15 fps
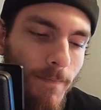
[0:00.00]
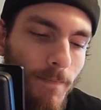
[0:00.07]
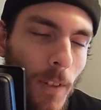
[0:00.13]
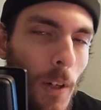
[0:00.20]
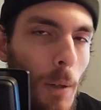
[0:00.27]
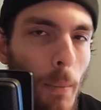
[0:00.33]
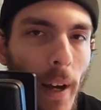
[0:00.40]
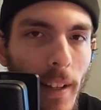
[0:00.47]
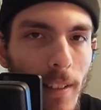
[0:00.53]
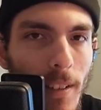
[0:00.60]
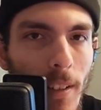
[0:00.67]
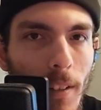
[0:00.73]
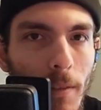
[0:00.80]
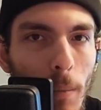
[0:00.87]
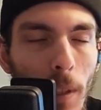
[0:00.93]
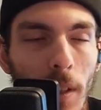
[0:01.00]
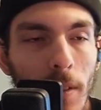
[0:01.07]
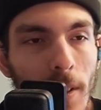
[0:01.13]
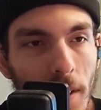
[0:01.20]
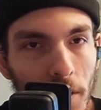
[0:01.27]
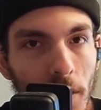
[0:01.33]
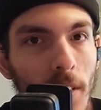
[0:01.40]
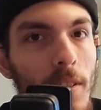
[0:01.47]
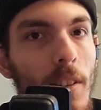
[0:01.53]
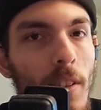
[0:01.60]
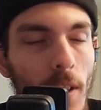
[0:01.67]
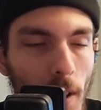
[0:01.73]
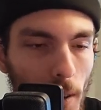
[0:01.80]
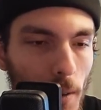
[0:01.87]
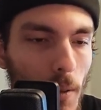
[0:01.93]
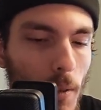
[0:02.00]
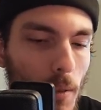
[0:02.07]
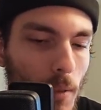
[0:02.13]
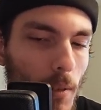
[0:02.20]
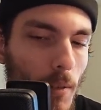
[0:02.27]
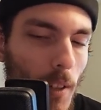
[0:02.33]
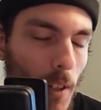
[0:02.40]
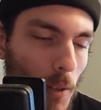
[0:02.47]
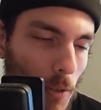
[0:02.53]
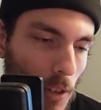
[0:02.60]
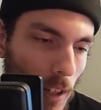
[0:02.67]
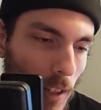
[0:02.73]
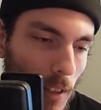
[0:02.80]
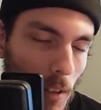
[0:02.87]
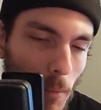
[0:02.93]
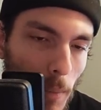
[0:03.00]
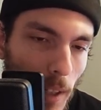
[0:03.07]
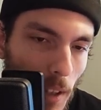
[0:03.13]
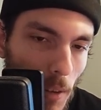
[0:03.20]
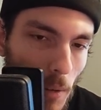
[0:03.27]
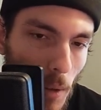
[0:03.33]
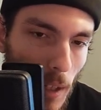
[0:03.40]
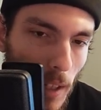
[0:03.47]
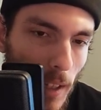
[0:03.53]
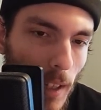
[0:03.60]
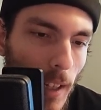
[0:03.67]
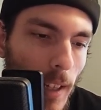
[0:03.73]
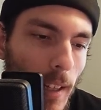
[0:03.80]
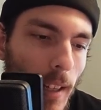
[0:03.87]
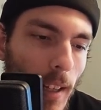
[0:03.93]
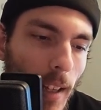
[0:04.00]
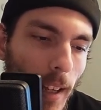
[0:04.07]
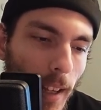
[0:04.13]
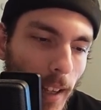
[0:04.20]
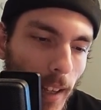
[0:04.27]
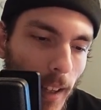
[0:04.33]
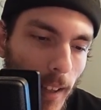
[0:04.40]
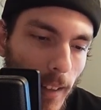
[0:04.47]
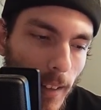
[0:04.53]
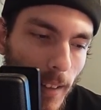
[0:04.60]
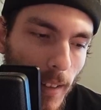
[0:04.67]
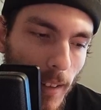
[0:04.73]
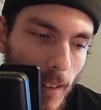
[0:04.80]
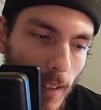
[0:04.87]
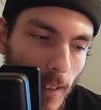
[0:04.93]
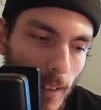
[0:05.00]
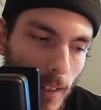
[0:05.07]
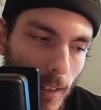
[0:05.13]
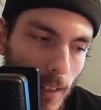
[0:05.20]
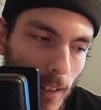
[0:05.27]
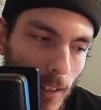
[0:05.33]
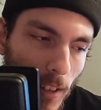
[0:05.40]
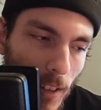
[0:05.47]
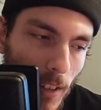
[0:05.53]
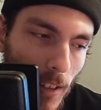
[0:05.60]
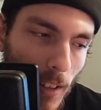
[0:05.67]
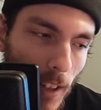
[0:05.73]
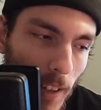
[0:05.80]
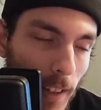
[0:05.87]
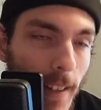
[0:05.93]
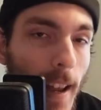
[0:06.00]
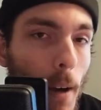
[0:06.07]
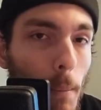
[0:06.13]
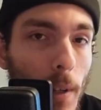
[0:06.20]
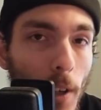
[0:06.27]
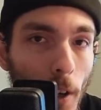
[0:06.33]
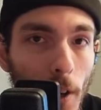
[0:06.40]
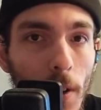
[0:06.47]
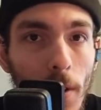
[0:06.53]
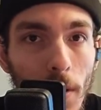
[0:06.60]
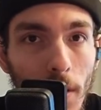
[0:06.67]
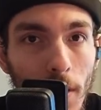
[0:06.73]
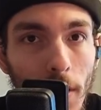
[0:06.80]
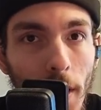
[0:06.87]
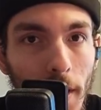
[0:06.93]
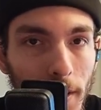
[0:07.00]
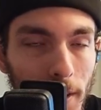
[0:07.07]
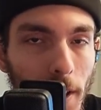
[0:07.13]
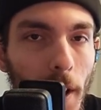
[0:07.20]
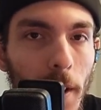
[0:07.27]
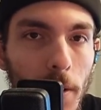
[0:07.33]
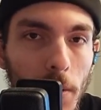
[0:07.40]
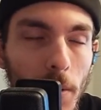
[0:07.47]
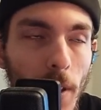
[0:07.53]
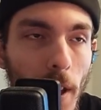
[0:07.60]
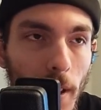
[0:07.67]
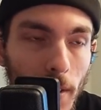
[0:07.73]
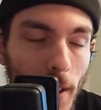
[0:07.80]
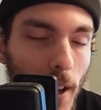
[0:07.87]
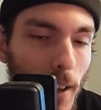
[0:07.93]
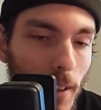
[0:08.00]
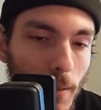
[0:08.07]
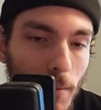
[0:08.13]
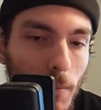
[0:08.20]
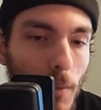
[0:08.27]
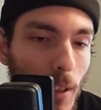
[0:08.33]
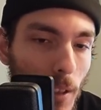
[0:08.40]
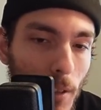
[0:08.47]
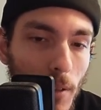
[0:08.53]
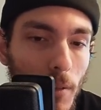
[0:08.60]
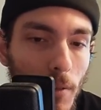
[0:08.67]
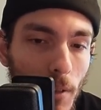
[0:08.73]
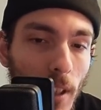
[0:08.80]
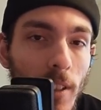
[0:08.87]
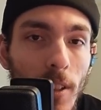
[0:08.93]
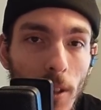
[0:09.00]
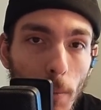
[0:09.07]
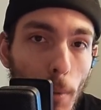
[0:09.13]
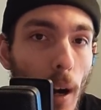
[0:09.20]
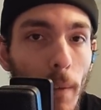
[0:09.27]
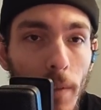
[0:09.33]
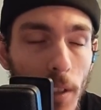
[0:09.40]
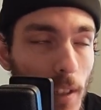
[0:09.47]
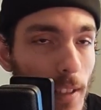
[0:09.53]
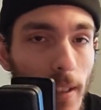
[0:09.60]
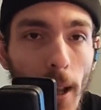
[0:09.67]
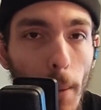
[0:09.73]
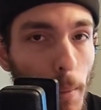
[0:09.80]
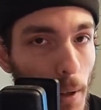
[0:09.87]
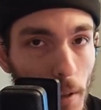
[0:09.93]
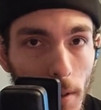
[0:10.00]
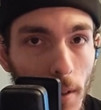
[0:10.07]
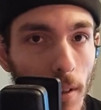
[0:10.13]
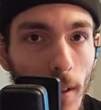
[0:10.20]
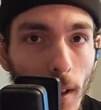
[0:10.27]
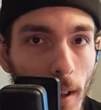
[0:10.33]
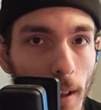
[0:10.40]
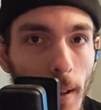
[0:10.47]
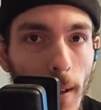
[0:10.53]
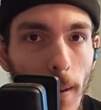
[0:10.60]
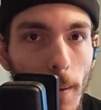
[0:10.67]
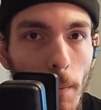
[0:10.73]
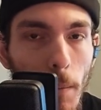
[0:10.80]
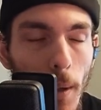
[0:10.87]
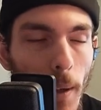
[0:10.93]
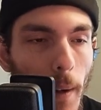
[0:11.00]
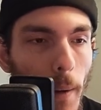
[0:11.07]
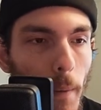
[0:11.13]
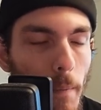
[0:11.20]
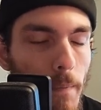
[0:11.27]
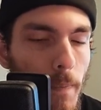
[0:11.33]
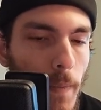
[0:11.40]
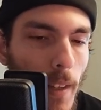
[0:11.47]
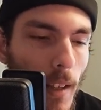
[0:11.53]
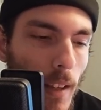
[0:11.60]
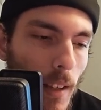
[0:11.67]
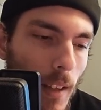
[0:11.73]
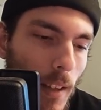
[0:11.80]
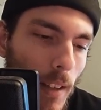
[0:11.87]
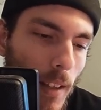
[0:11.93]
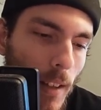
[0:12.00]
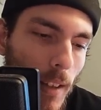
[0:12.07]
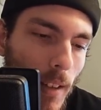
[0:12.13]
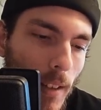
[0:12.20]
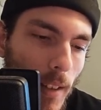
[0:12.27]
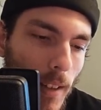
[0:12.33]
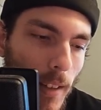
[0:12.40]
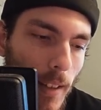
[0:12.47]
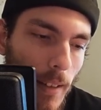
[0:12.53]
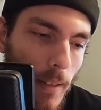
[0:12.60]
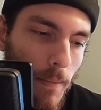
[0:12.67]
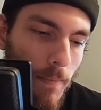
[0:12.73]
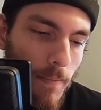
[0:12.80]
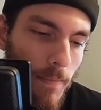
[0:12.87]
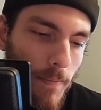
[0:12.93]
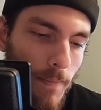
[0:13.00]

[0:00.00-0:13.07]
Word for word: Very bad stuff because now she's another, you know, child of the big three, and it could now be her that sides that that is is in the prophecy and it's not Percy, you know um,